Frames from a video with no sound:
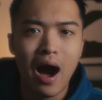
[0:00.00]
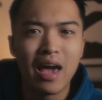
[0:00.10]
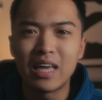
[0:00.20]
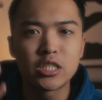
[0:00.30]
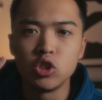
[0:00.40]

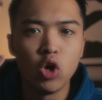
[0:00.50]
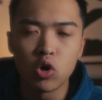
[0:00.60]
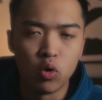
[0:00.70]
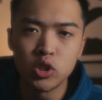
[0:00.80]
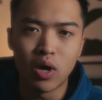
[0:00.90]
It's
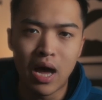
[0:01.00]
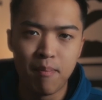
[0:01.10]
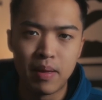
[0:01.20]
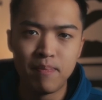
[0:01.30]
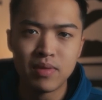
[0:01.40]
not going to
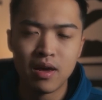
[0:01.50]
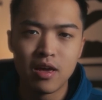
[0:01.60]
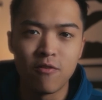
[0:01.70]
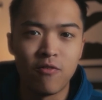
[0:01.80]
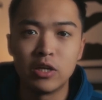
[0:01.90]

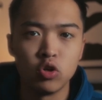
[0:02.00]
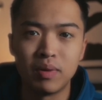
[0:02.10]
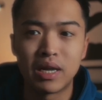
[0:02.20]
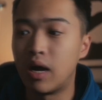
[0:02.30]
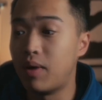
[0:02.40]
happen if I
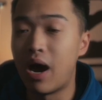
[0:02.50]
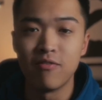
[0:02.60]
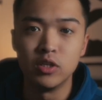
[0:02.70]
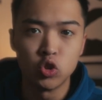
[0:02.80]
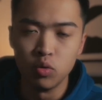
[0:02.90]
don't become
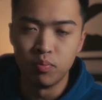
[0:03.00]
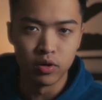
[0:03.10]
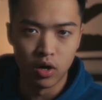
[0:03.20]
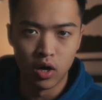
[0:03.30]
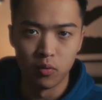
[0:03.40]
Ivan
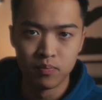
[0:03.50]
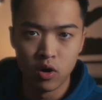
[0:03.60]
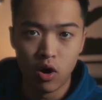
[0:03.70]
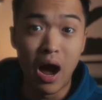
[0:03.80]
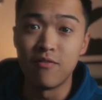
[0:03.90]
2.0.
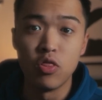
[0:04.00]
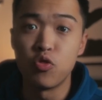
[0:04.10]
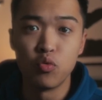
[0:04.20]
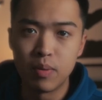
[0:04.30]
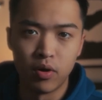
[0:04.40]
Ivan
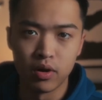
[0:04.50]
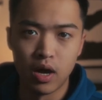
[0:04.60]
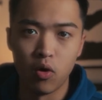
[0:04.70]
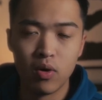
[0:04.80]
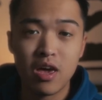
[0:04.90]

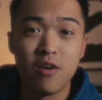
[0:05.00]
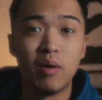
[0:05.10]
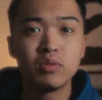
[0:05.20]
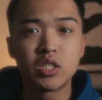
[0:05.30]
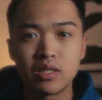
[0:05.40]
3.0. If
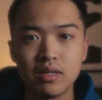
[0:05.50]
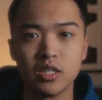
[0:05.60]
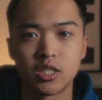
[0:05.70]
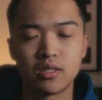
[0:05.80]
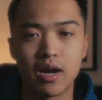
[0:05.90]
I'm
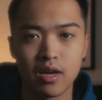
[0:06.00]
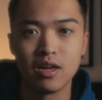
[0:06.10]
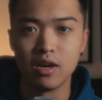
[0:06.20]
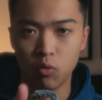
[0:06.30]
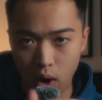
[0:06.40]
still stuck
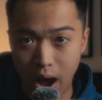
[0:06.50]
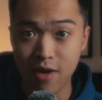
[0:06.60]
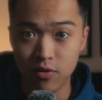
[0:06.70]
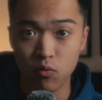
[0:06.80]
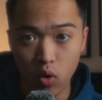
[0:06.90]
in
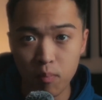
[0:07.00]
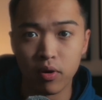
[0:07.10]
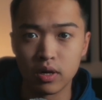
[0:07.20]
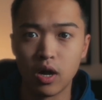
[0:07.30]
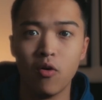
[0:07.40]
Ivan
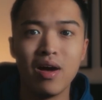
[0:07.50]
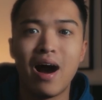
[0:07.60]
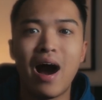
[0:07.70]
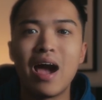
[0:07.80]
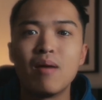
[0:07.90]

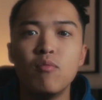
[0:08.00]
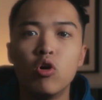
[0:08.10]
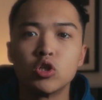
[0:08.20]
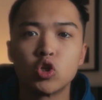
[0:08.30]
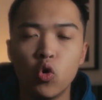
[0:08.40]
1.0, I am
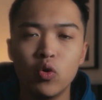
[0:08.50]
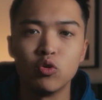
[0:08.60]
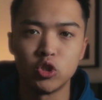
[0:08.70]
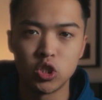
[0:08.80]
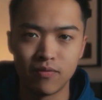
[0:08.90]
not going
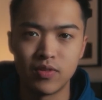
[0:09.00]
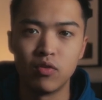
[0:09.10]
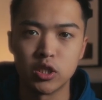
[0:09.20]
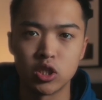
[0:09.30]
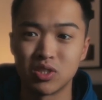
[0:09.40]
to achieve the
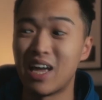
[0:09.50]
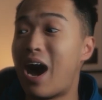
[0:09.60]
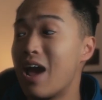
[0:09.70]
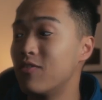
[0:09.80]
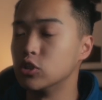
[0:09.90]
results that
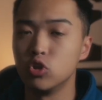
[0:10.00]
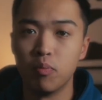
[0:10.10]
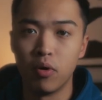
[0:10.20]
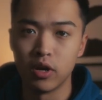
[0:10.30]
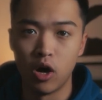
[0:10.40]
Ivan
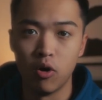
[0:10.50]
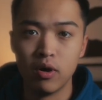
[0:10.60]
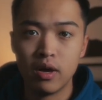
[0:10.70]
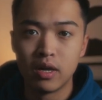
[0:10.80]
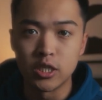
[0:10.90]

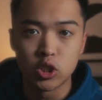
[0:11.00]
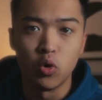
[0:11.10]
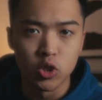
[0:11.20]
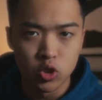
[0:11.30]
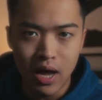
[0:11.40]
2.0 is
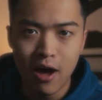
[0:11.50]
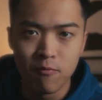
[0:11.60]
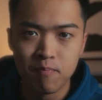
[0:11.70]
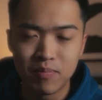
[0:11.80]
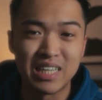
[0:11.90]
going to
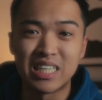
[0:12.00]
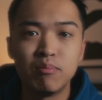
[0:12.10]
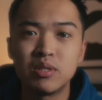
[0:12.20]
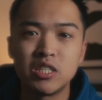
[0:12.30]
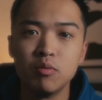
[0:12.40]
have, because
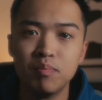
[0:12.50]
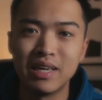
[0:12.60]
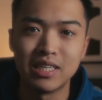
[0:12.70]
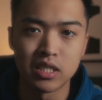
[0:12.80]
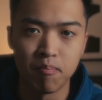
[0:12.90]
I'm still
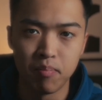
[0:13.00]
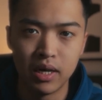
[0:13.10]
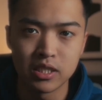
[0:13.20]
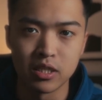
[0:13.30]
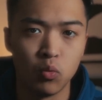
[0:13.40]
being the same
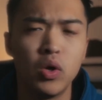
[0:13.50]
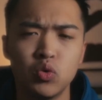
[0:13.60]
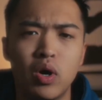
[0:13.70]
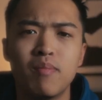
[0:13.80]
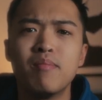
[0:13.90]
person.
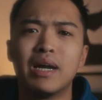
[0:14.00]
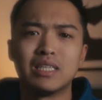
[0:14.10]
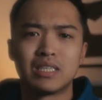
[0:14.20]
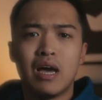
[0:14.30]
What do I mean by this?